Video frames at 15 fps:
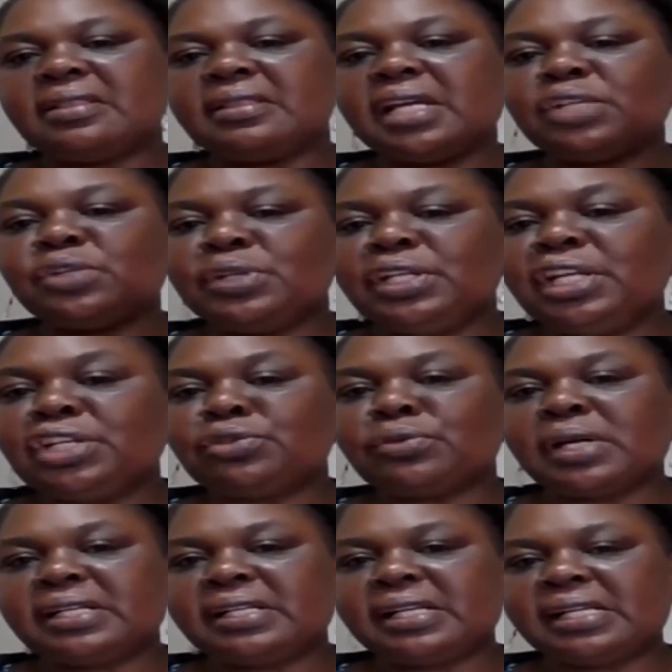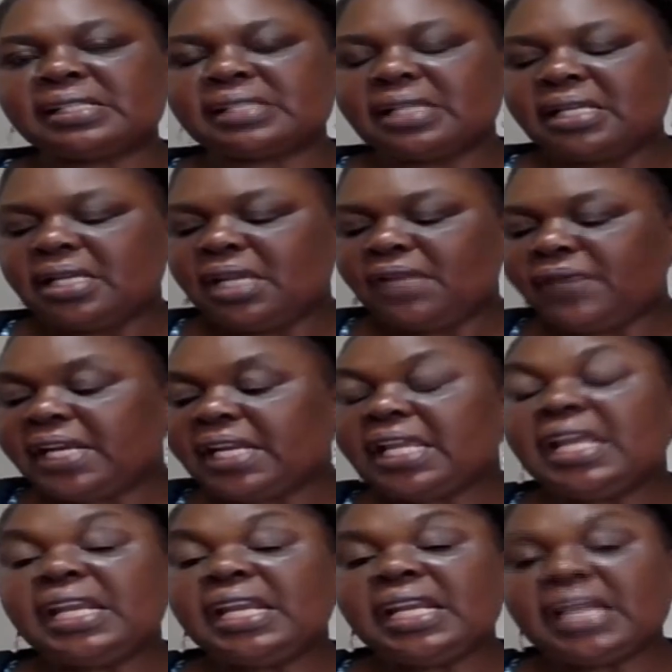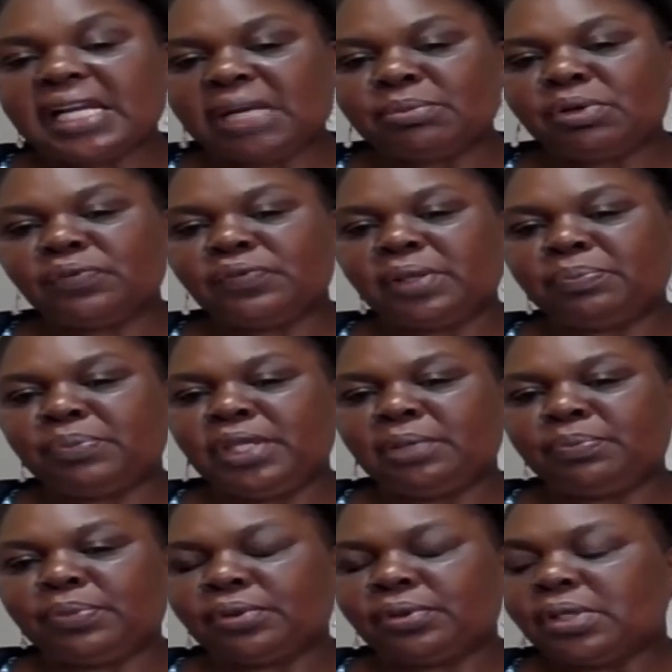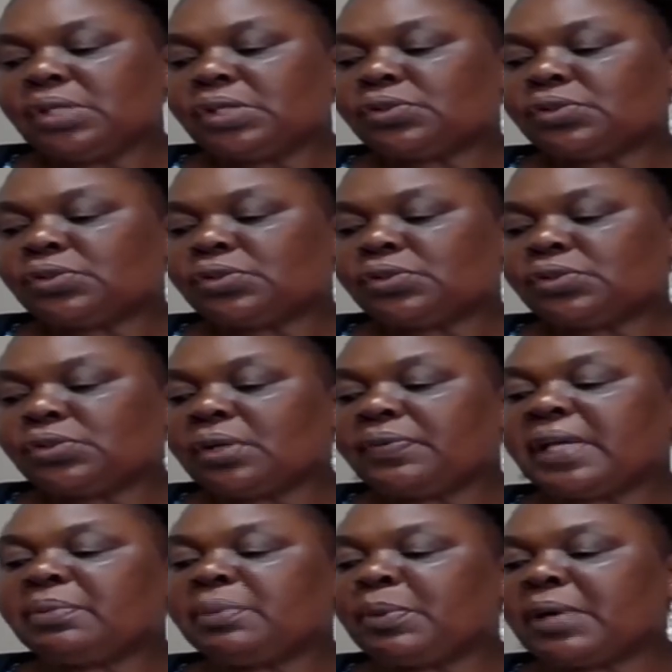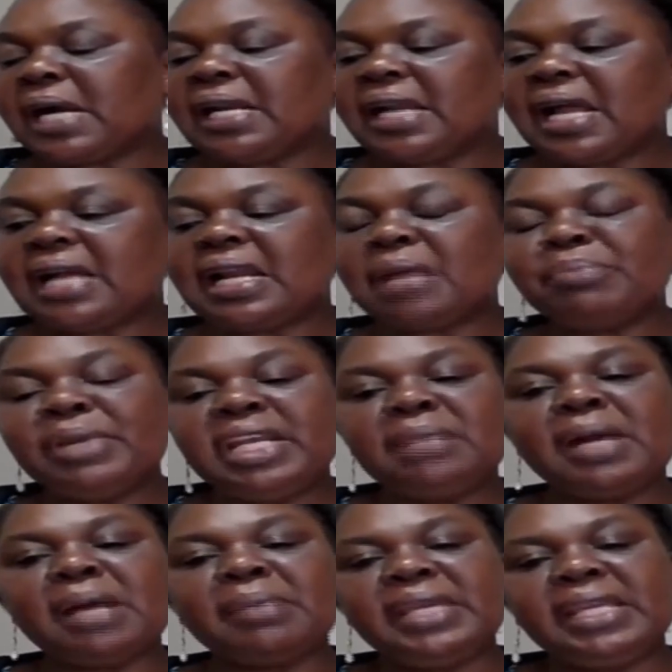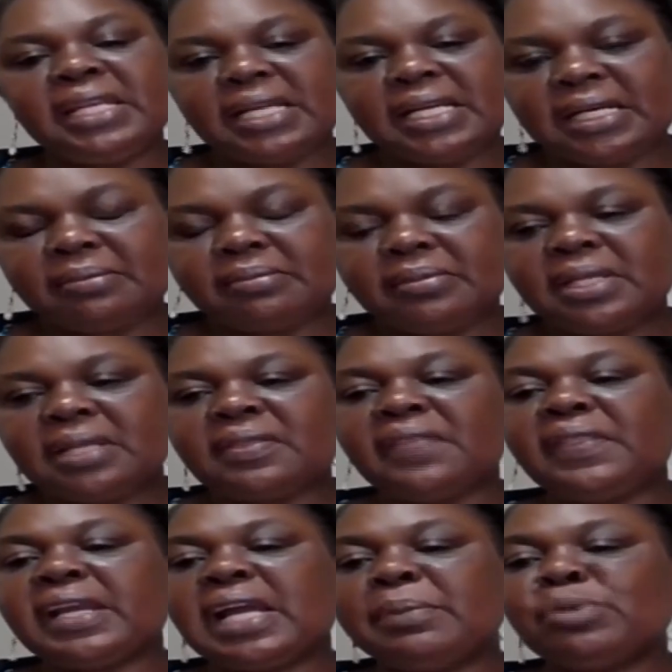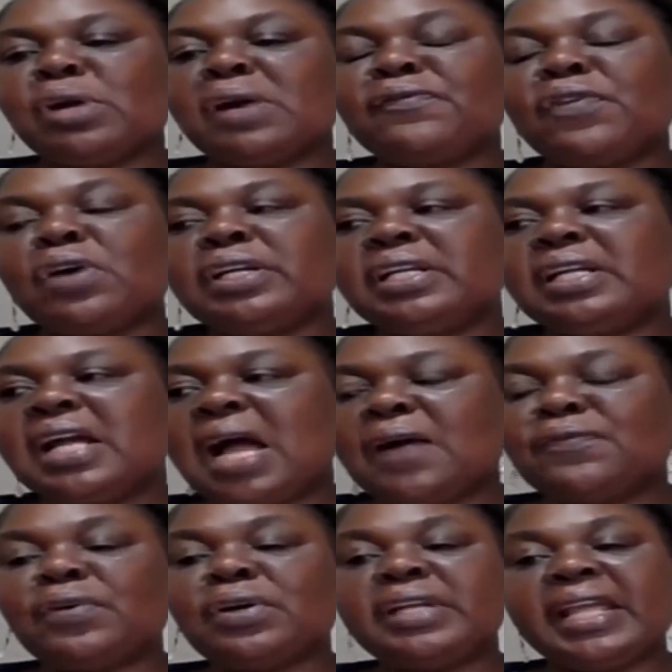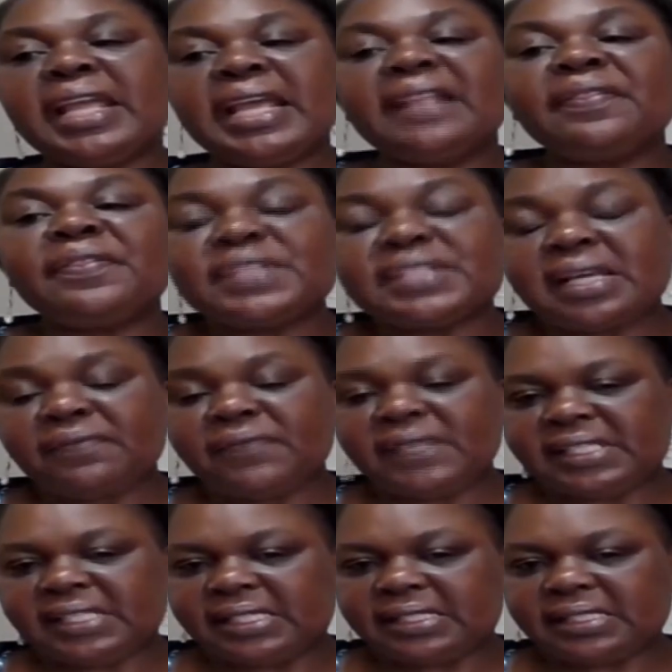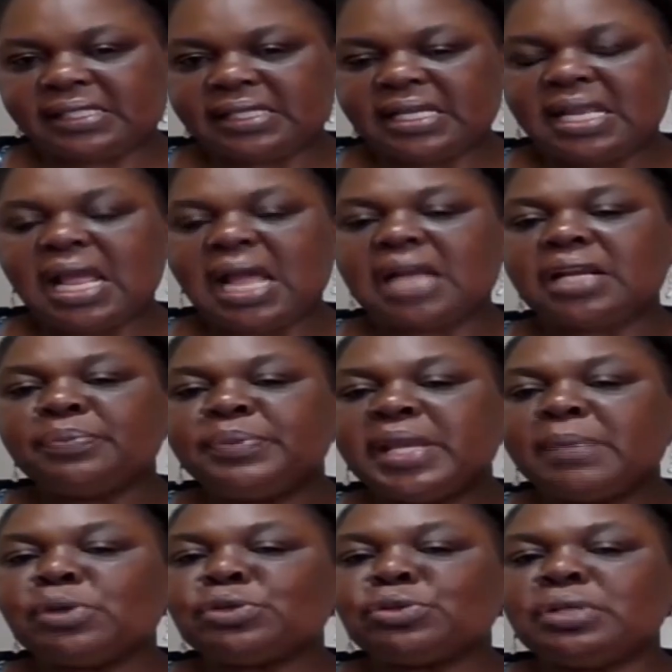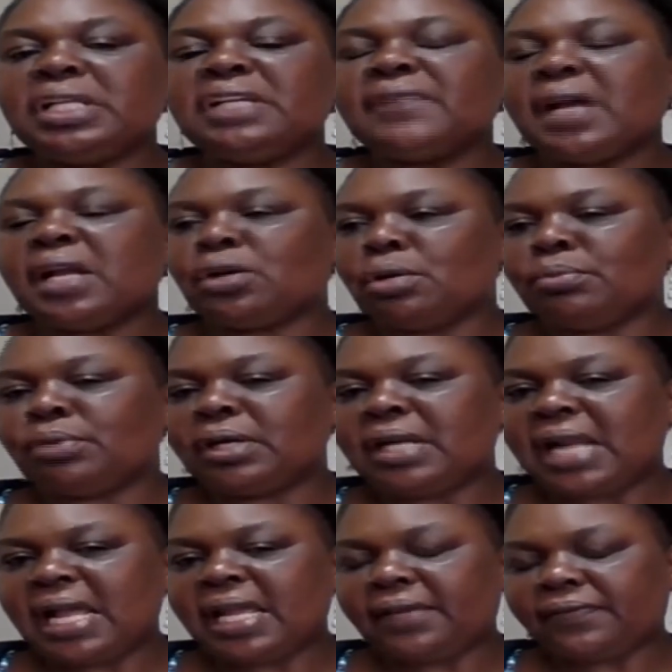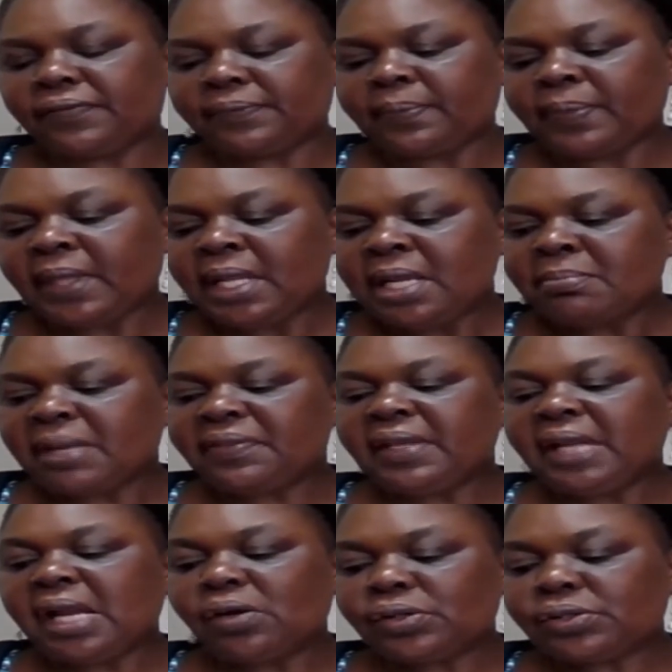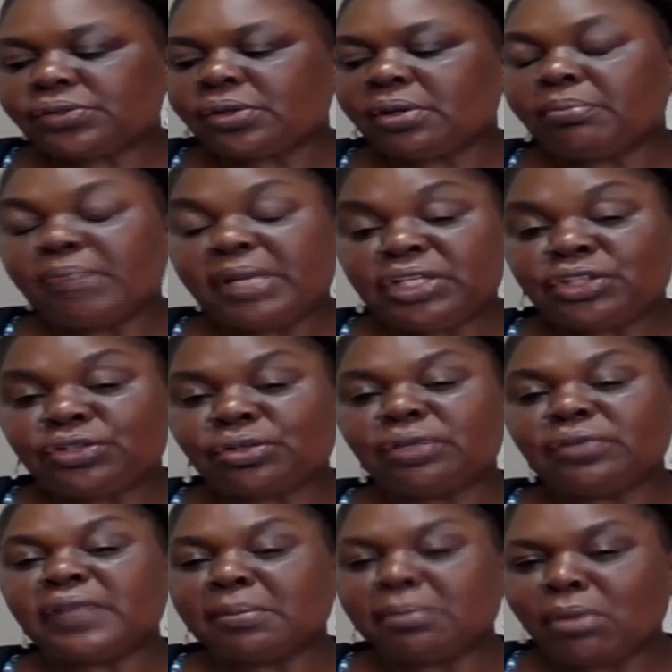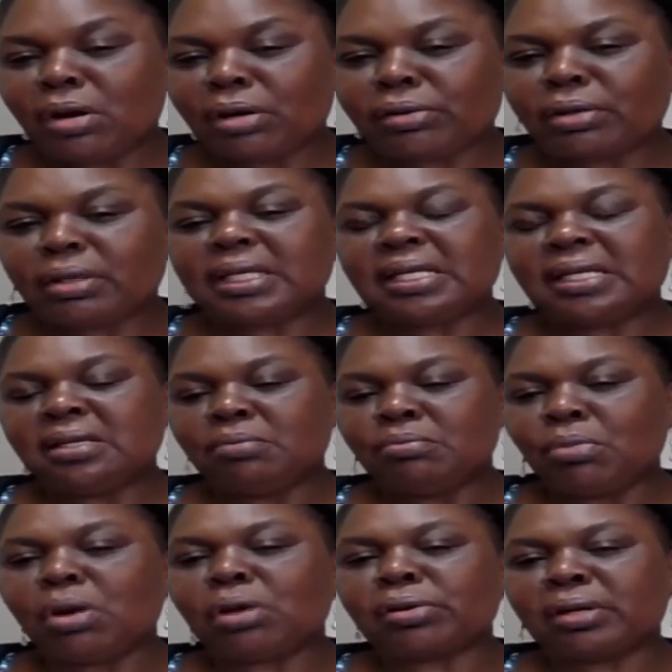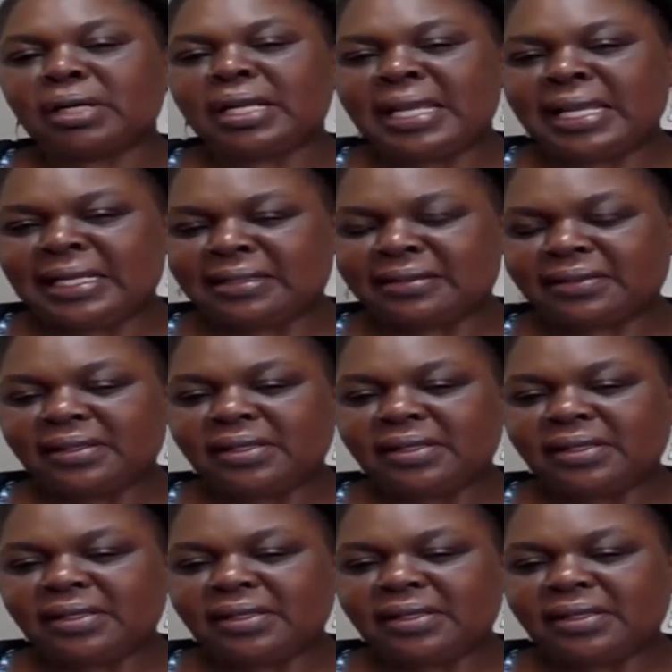that we need to address, even income of the people, so that people can earn a minimum income that they can be to afford health services and be able to live a normal life. But then I also mentioned the moral health,